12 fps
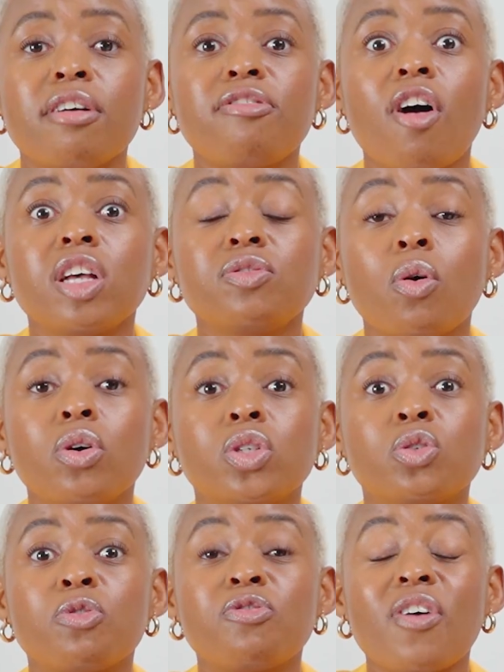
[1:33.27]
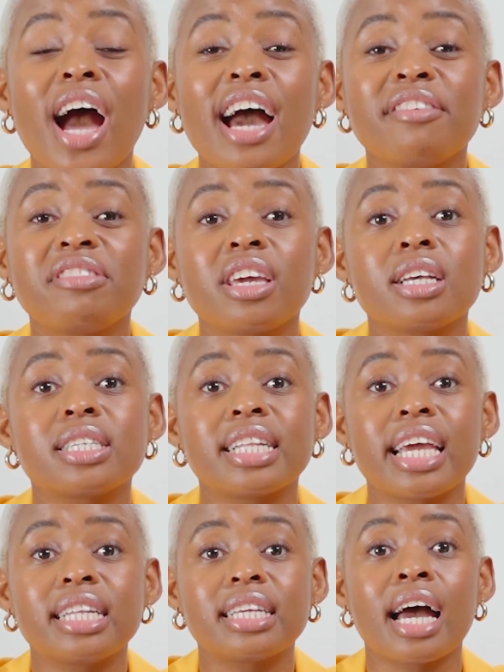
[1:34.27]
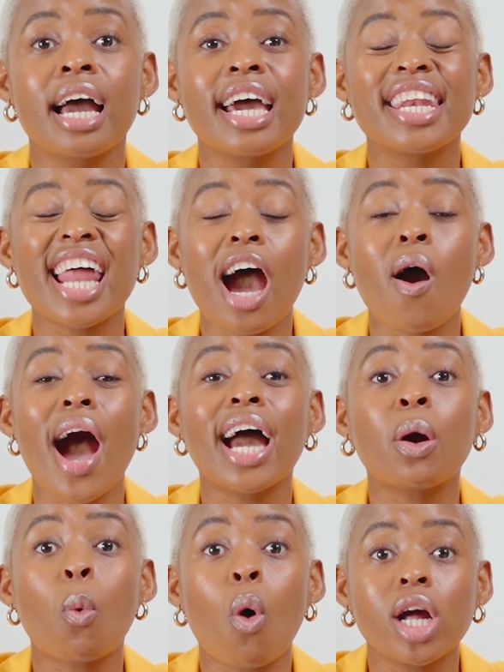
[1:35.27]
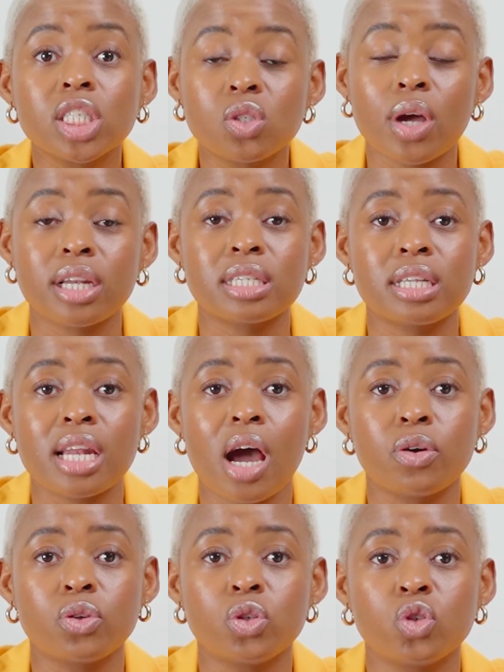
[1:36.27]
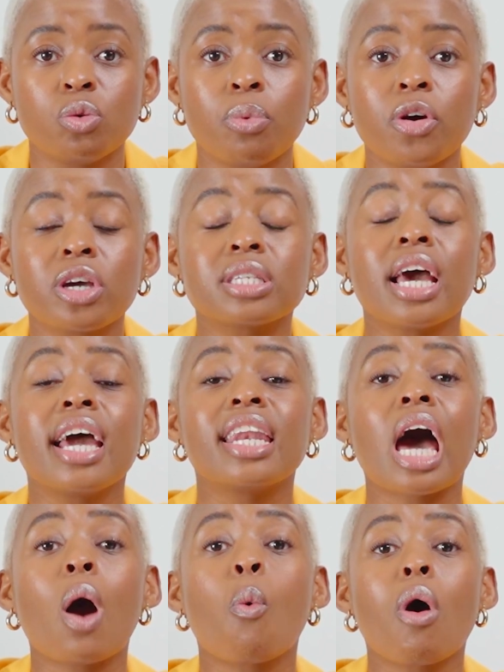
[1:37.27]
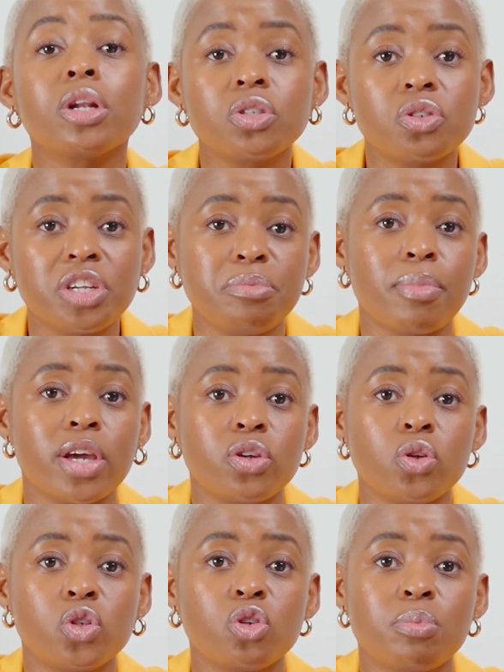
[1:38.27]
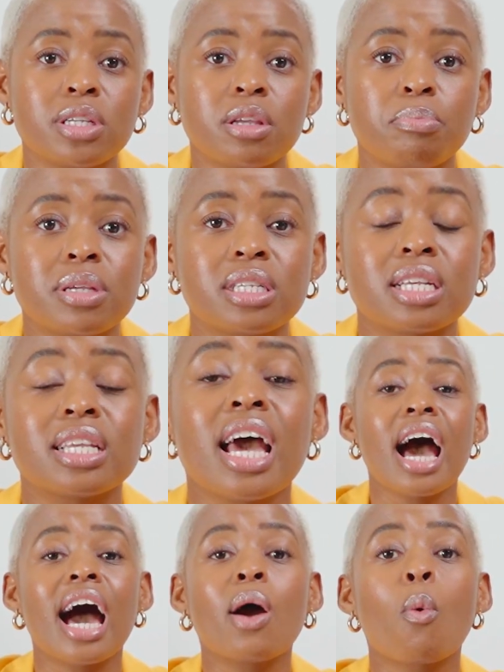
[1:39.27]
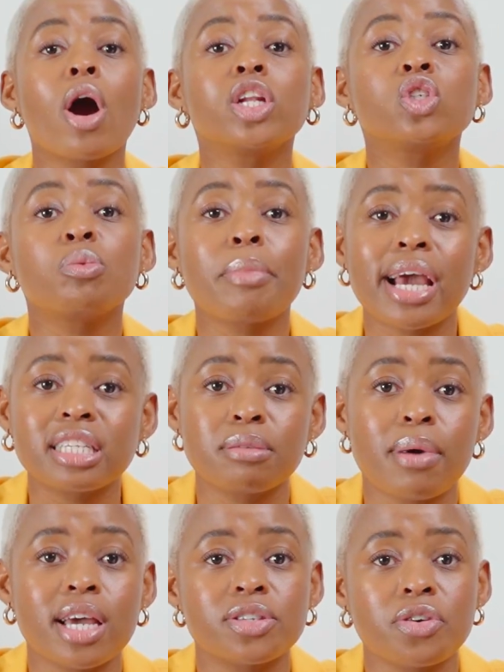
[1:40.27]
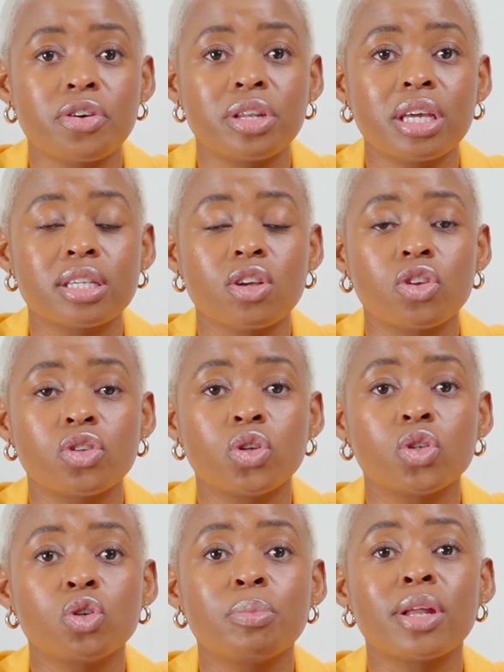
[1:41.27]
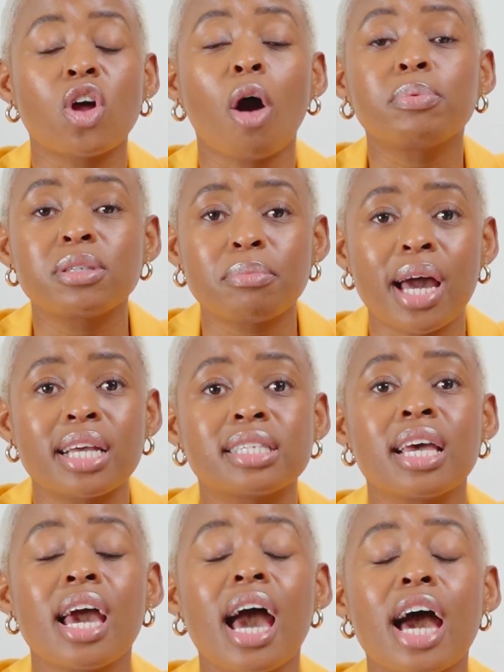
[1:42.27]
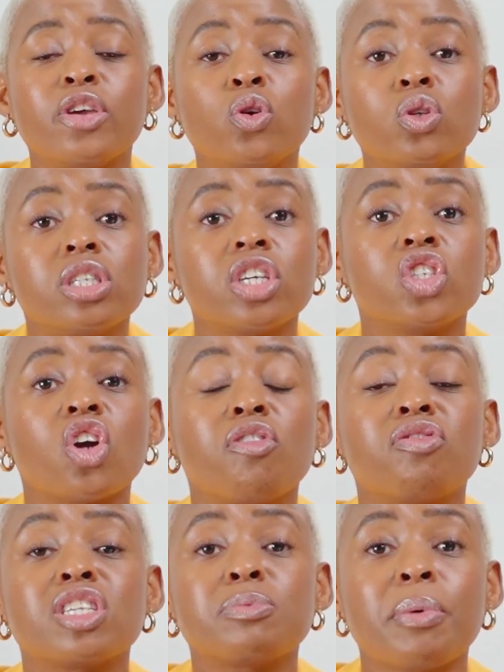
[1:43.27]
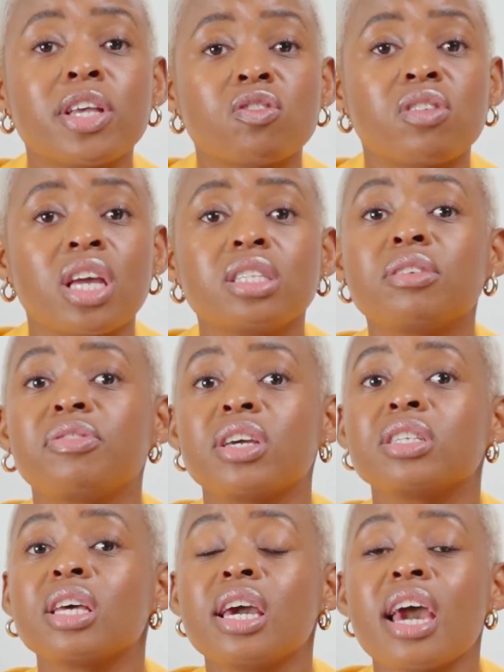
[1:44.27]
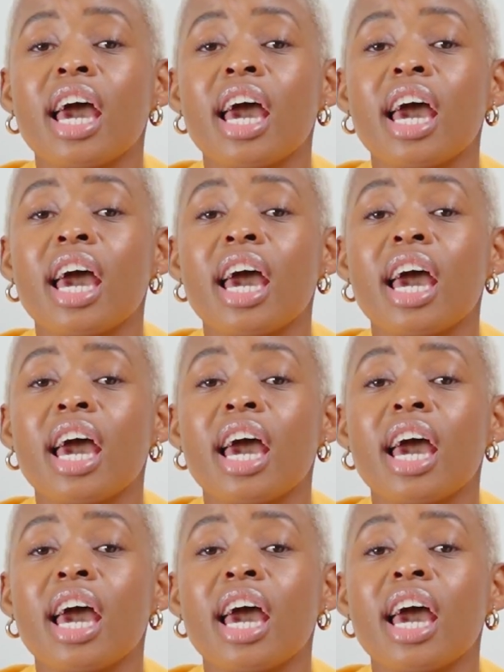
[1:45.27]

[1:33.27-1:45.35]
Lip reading: Fast forward to 5 years later, now I want to understand how YouTube works. Now I want to treat my YouTube as a business. I want to maximize earnings on YouTube and optimize usage of the space of the interface.